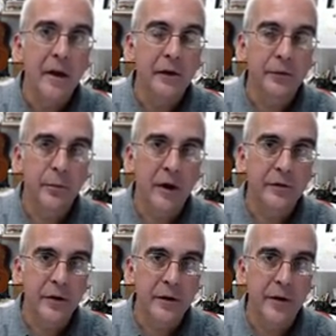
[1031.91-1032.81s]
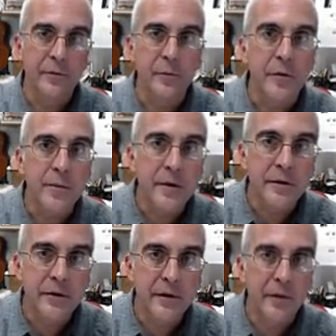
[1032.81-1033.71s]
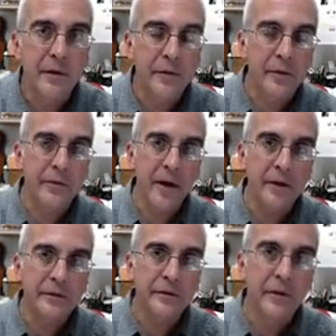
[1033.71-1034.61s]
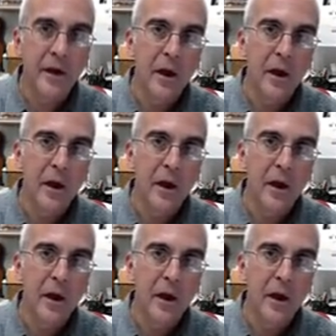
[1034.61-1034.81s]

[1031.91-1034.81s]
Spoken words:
expression of movement involving the face